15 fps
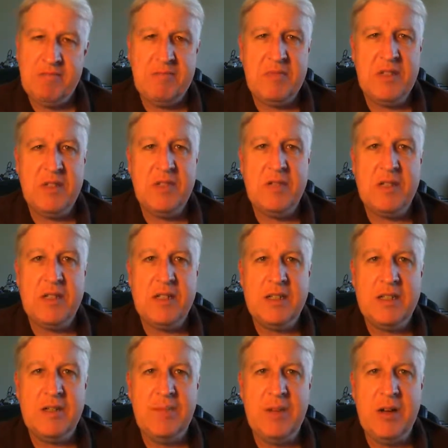you know,
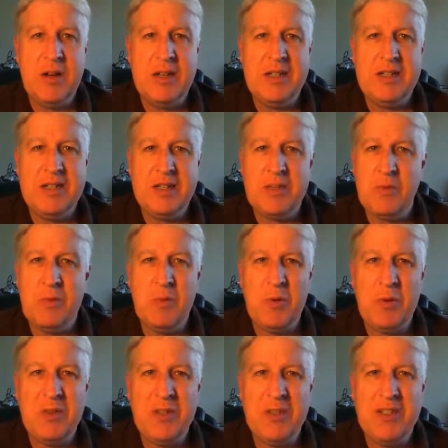um, uh, just one
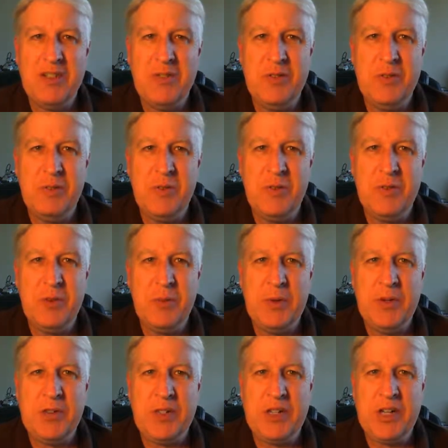more thing to improve your
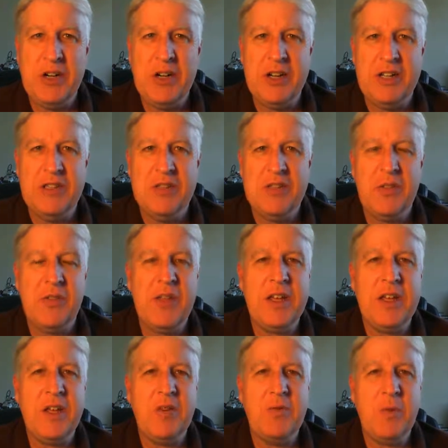Windows security. So
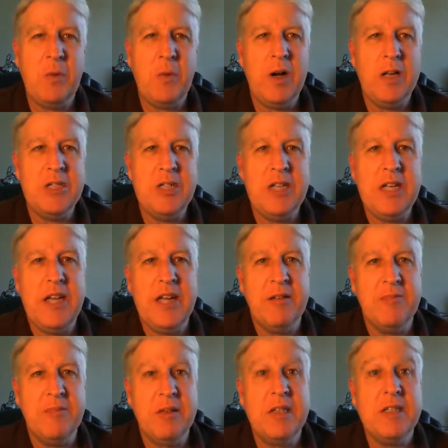thank you for watching
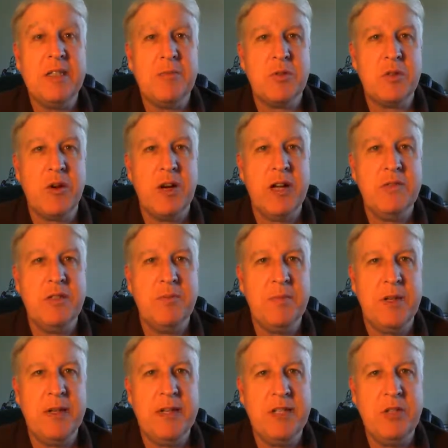and please subscribe to
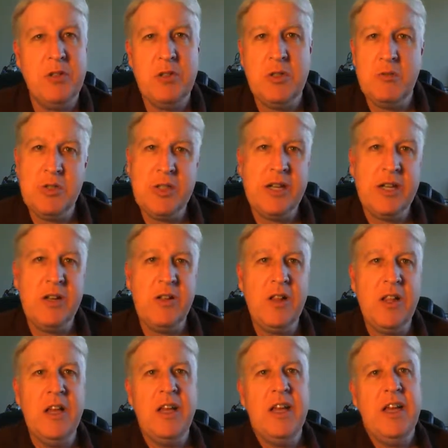my YouTube channel
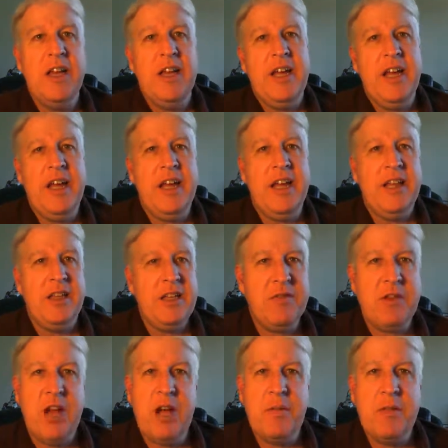and
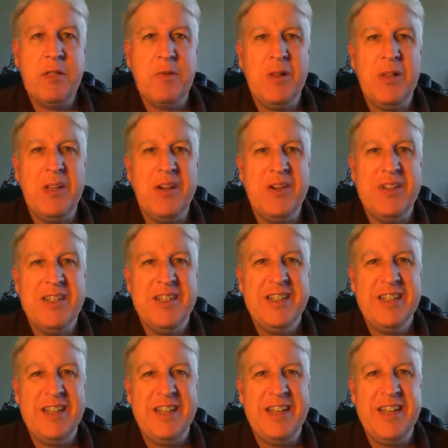comments below.
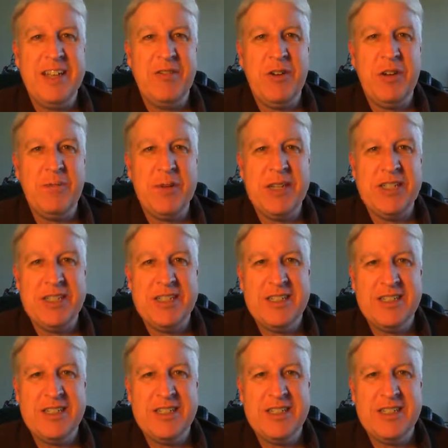Thank you very much.